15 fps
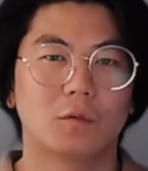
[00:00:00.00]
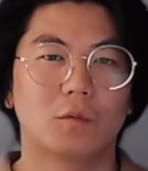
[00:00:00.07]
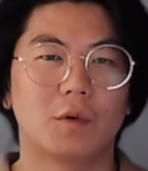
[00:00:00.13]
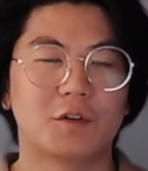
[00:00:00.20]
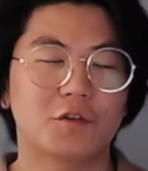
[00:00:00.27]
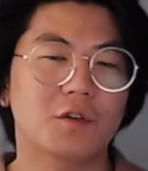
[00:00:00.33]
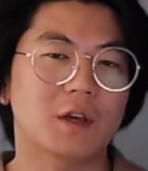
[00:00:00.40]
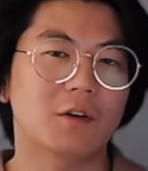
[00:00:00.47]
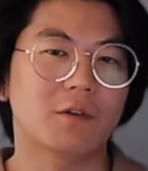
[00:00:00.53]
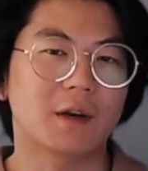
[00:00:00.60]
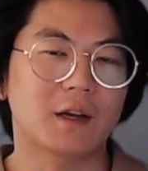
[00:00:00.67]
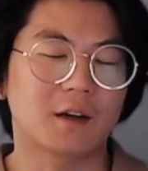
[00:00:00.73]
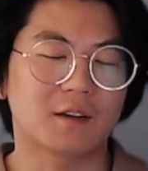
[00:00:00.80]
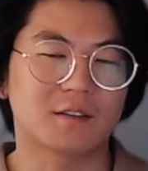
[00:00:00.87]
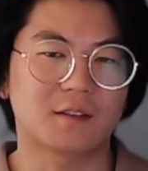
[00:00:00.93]
When you're
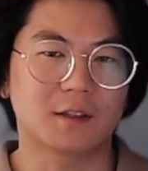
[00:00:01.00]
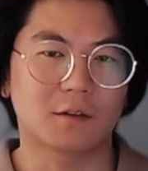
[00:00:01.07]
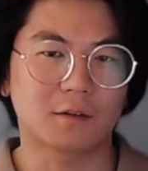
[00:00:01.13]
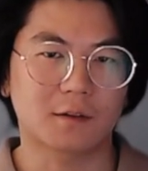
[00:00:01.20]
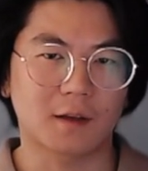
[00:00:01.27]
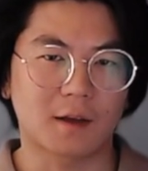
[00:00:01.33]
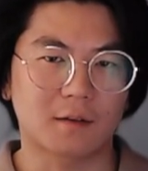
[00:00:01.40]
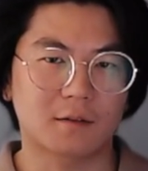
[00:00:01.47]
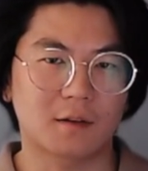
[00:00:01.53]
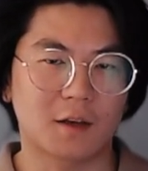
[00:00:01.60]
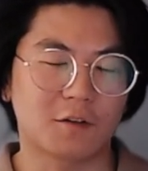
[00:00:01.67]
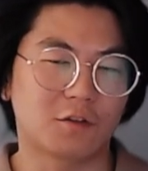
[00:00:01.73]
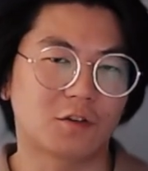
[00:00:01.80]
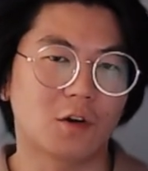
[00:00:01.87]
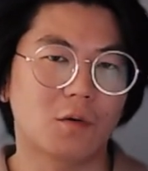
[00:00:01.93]
iterating on a single test
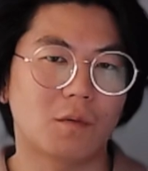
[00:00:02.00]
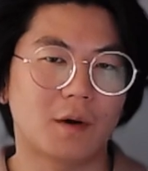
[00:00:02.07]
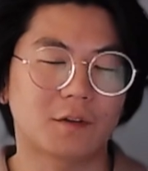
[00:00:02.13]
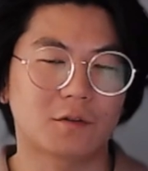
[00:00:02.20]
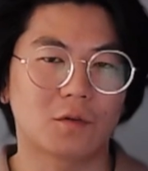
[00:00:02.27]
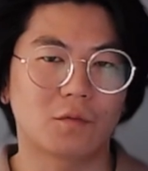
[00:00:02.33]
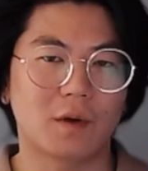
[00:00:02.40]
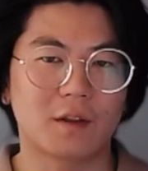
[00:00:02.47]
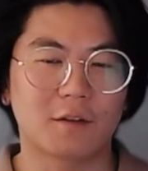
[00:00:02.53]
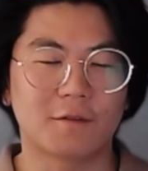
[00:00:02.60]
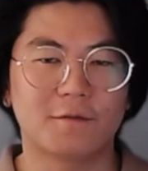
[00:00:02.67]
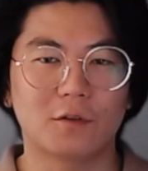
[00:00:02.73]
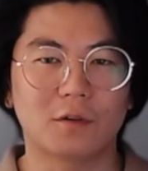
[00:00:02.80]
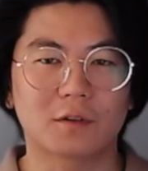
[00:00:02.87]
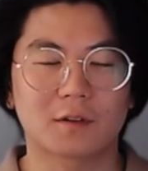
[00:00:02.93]
and you don't want to run the
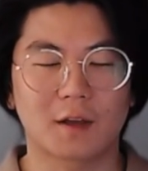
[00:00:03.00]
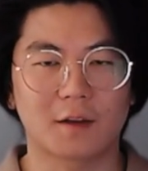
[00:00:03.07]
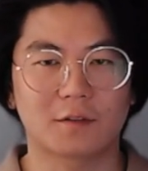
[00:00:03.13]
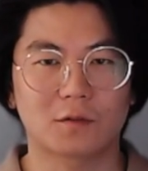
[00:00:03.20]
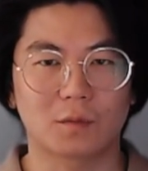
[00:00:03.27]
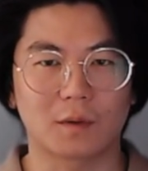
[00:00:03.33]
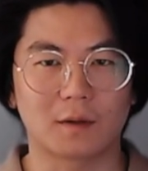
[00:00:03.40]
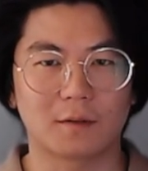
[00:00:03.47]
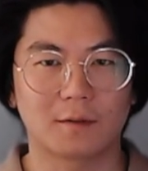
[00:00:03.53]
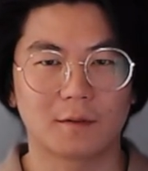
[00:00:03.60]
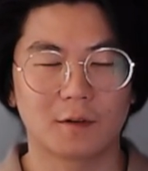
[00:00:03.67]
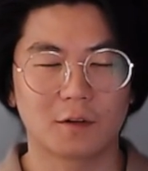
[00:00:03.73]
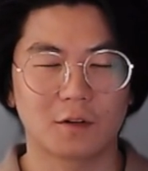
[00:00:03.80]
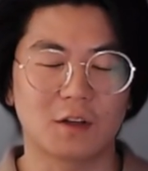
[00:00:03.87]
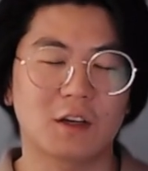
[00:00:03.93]
full test suite,
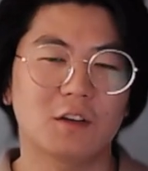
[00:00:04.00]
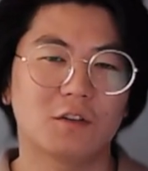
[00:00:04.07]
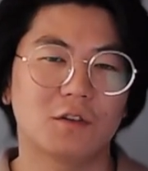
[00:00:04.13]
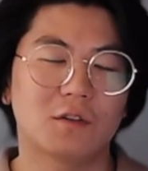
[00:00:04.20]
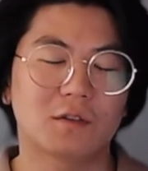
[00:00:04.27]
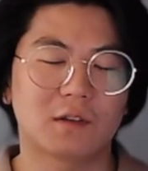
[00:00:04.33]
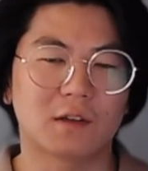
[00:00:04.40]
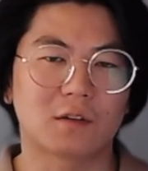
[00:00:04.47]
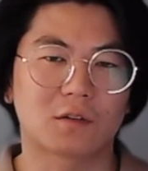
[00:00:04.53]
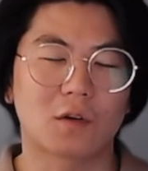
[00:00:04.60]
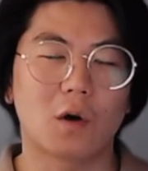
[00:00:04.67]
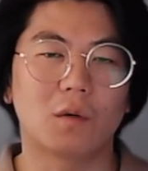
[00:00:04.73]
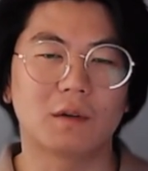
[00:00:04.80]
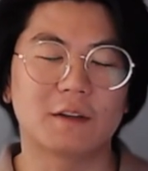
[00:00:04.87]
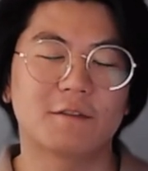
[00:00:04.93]
you can use this
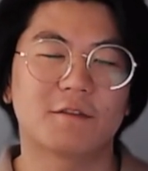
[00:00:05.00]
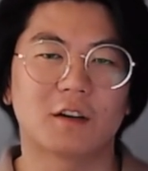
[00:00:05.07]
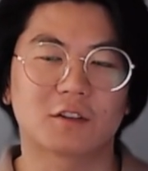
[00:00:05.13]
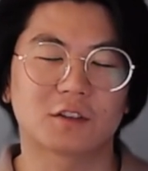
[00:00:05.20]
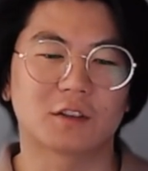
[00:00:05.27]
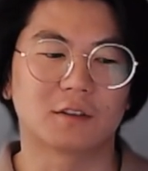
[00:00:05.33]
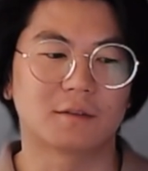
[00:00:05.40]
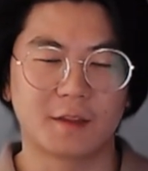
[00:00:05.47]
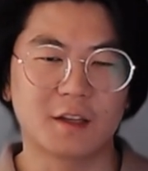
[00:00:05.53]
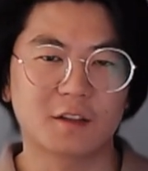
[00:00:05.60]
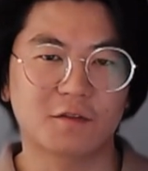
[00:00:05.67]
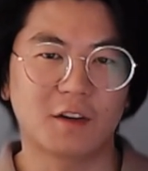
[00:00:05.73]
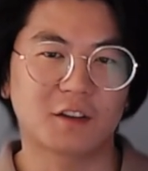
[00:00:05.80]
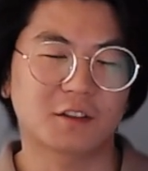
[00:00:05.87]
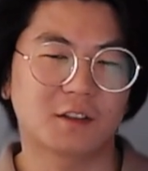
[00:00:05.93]
only function.
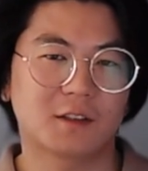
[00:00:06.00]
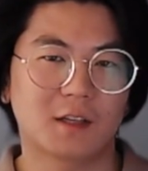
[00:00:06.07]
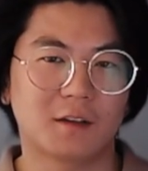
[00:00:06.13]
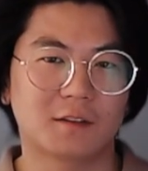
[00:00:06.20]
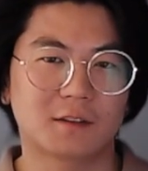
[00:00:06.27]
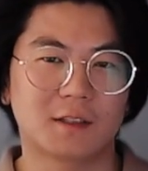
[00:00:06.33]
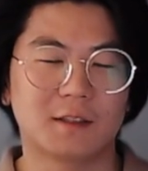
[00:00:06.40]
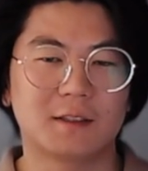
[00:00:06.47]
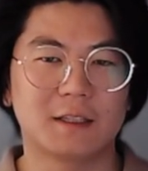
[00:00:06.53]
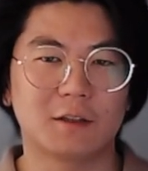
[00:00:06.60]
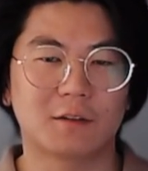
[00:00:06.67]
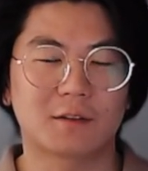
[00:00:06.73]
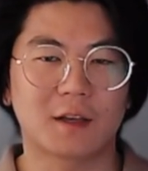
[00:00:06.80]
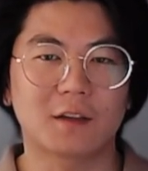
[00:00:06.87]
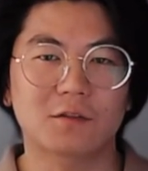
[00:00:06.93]
This function tells the
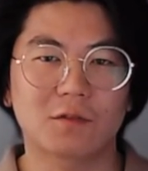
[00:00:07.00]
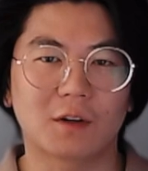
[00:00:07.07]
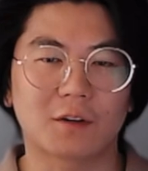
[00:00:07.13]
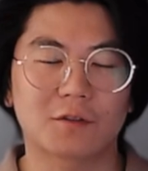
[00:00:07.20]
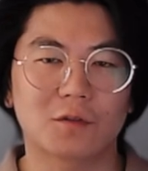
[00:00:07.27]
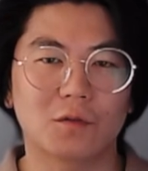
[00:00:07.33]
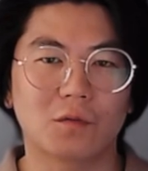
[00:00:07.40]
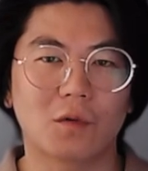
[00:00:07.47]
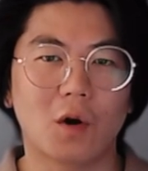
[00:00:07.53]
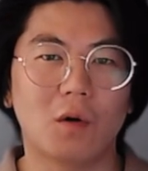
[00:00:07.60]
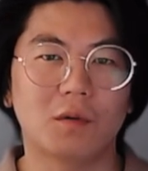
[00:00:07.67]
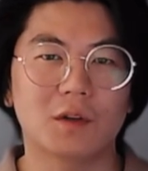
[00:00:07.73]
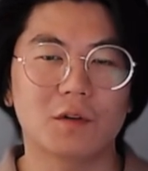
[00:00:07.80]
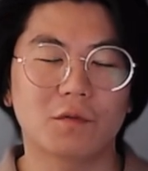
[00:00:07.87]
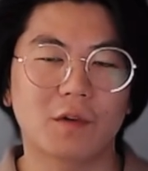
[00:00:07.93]
Deno test runner to
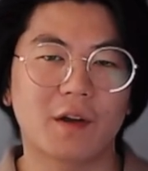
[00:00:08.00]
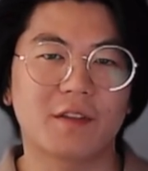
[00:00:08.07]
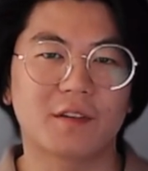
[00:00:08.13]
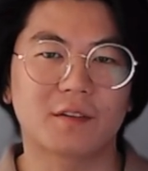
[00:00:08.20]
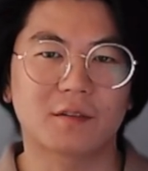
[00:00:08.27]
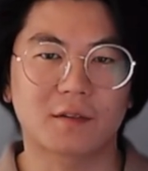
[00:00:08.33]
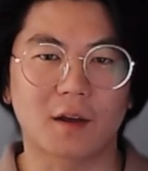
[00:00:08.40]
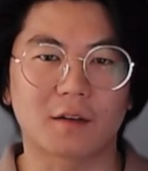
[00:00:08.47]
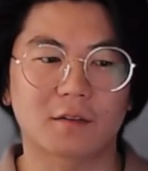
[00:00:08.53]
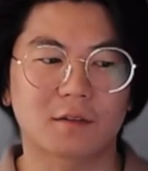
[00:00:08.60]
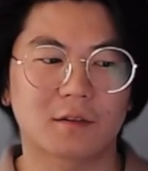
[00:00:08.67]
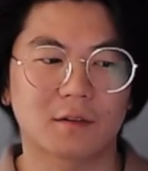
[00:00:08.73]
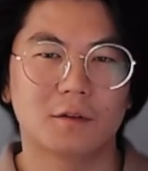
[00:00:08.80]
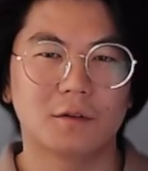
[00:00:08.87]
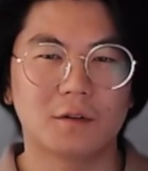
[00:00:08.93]
only run this
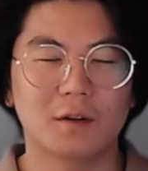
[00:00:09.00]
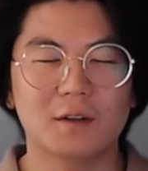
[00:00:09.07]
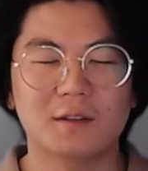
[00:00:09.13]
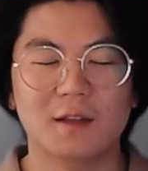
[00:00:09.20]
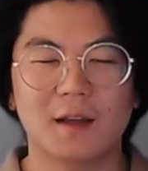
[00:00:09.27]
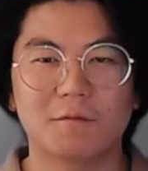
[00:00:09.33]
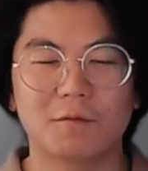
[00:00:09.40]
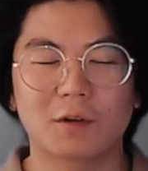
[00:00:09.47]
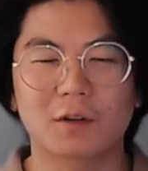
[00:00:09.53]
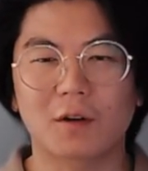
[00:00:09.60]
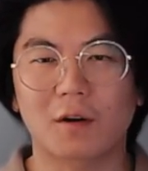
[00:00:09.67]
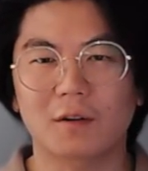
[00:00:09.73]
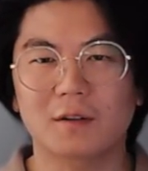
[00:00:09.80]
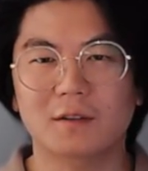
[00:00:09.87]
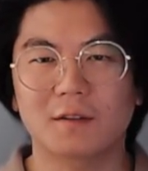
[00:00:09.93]
test. You'll notice that
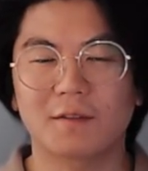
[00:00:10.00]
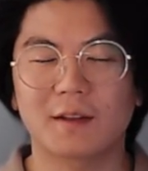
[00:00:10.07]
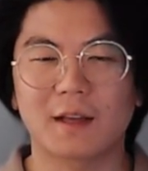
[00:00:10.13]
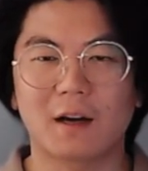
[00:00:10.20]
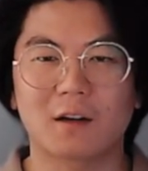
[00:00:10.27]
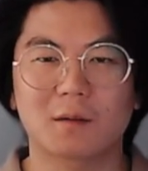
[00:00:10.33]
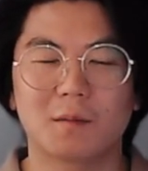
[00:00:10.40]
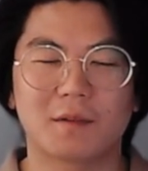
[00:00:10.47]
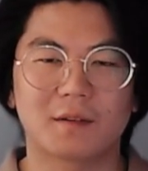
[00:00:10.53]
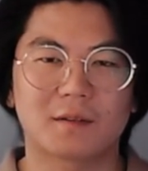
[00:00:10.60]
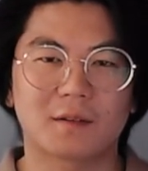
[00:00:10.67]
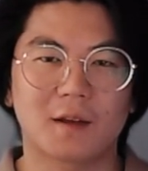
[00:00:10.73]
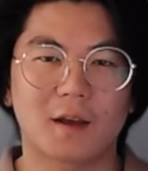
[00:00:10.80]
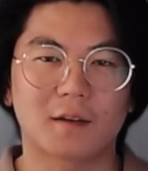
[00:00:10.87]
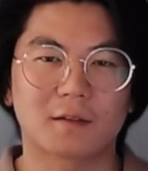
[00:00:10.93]
regardless of the outcome of this
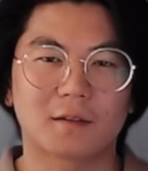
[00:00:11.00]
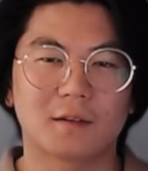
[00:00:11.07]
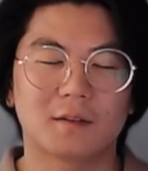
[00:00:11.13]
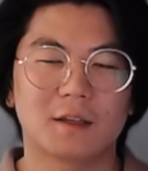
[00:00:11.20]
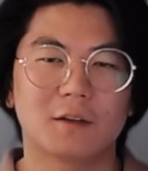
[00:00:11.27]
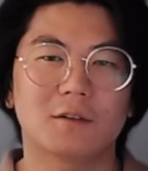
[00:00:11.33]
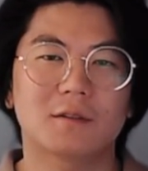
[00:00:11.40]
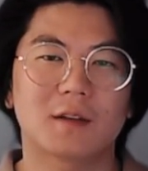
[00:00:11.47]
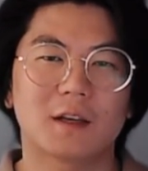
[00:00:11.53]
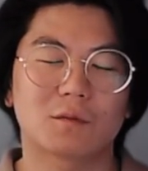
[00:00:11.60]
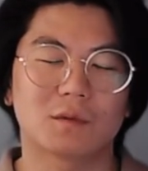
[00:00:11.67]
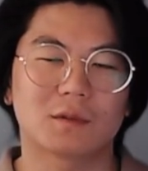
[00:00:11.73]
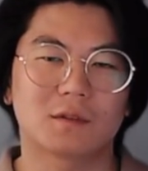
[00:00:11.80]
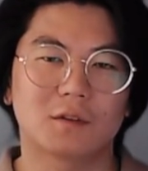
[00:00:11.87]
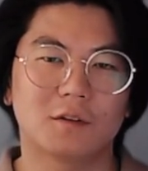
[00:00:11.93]
test, Deno test
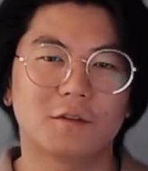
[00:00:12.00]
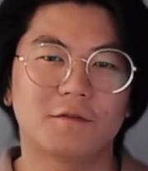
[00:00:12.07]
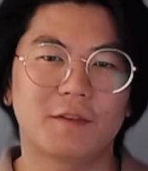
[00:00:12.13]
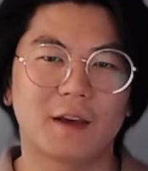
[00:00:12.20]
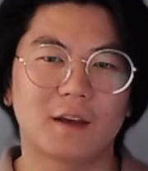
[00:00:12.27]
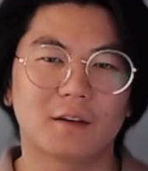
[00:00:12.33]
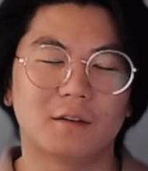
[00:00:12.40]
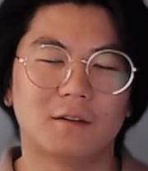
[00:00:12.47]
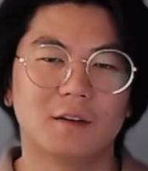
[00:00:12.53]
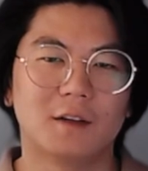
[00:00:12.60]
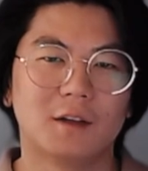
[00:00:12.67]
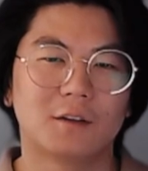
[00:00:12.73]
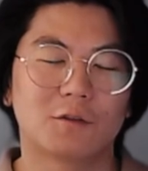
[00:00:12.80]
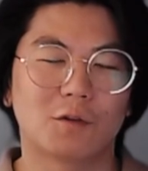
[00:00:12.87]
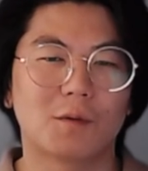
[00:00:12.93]
will still fail
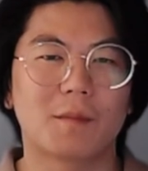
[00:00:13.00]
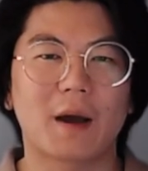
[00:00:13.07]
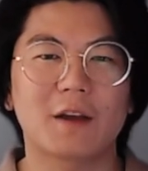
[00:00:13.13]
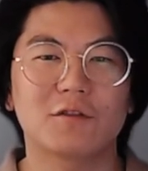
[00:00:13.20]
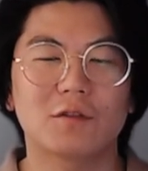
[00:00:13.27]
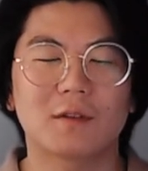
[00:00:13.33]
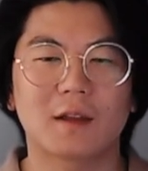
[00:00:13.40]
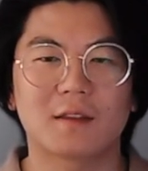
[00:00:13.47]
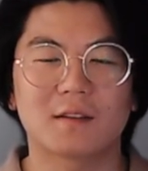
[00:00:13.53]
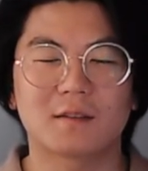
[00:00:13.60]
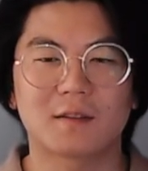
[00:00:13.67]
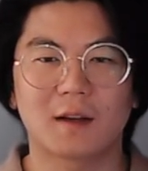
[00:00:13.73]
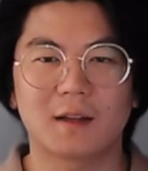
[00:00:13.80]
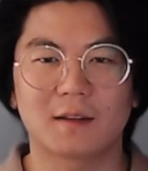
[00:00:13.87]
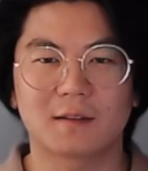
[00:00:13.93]
to remind you that this
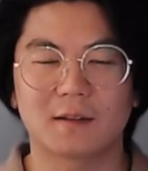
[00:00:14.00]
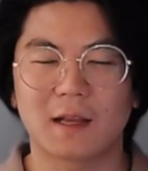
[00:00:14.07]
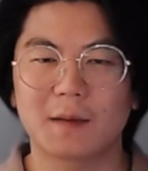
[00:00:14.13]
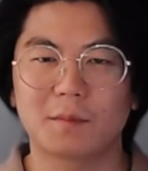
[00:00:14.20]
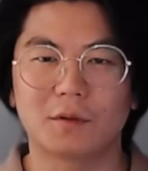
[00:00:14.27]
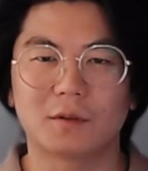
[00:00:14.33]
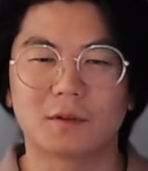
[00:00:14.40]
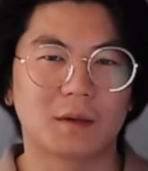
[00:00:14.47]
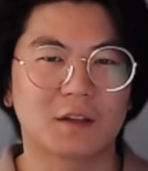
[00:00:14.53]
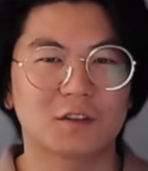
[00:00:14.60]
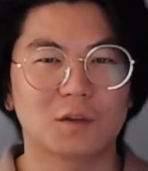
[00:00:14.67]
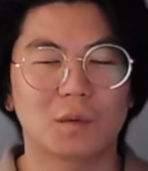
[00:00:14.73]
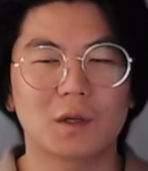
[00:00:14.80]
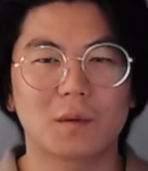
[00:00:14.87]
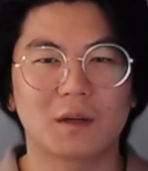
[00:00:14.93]
setting is enabled,
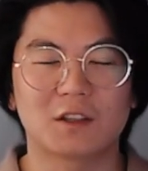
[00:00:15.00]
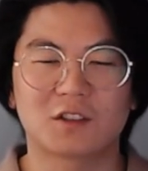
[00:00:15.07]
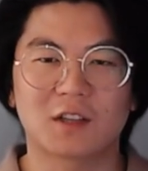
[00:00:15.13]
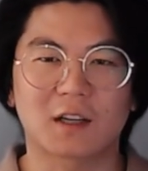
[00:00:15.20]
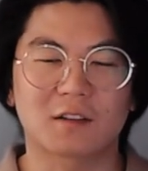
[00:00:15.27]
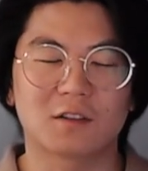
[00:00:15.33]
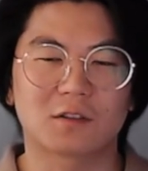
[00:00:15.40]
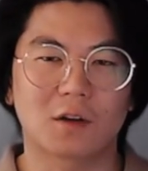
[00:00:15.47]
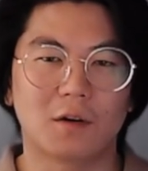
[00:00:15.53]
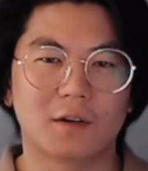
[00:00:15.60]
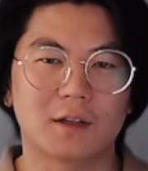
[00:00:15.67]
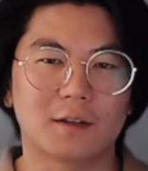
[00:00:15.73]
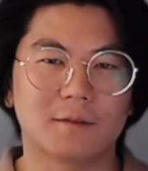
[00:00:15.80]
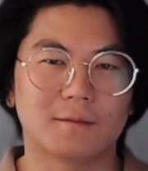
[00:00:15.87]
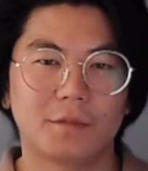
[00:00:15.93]
because you wouldn't want to check this code
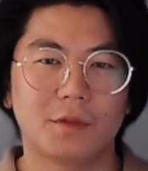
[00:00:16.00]
in.